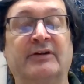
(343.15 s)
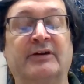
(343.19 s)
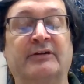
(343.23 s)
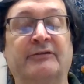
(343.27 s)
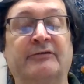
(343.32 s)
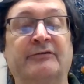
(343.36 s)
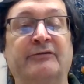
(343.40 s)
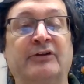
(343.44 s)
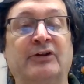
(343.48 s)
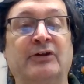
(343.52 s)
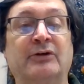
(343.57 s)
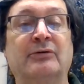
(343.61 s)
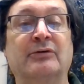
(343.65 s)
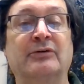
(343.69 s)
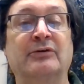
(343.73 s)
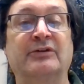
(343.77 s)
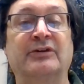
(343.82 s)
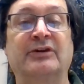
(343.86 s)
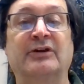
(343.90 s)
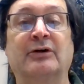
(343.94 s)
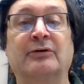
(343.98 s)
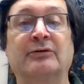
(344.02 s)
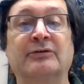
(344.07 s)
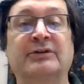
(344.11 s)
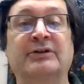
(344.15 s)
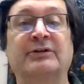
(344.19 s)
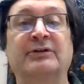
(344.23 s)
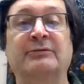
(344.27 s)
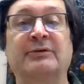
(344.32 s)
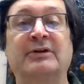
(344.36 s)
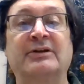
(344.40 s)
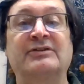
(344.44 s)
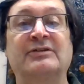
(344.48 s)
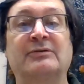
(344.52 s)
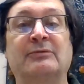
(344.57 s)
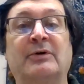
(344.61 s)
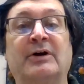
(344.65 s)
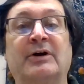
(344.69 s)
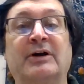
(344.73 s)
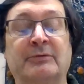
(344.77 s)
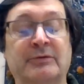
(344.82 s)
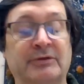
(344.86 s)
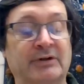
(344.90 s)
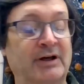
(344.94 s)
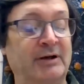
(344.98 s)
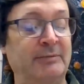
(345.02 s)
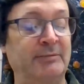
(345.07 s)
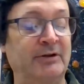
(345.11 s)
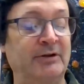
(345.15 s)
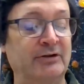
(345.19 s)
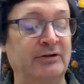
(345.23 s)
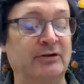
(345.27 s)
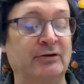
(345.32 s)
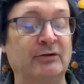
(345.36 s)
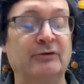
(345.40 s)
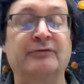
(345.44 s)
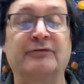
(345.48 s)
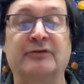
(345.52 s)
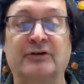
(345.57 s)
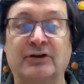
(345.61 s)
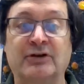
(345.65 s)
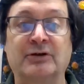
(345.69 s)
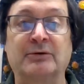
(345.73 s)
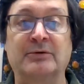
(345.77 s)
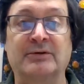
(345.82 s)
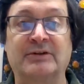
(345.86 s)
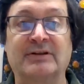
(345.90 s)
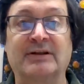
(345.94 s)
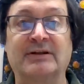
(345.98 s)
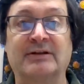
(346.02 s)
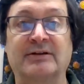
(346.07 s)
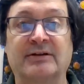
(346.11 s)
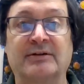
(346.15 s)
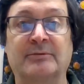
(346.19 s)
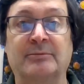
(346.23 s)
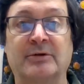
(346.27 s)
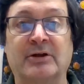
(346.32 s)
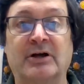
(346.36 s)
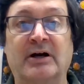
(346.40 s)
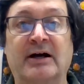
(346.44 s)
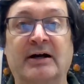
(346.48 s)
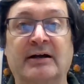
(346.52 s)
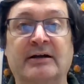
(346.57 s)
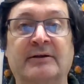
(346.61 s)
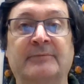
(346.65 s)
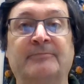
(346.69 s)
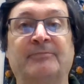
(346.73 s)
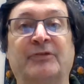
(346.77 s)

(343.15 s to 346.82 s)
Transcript: The only reason why it would not be due for you at the end of the block,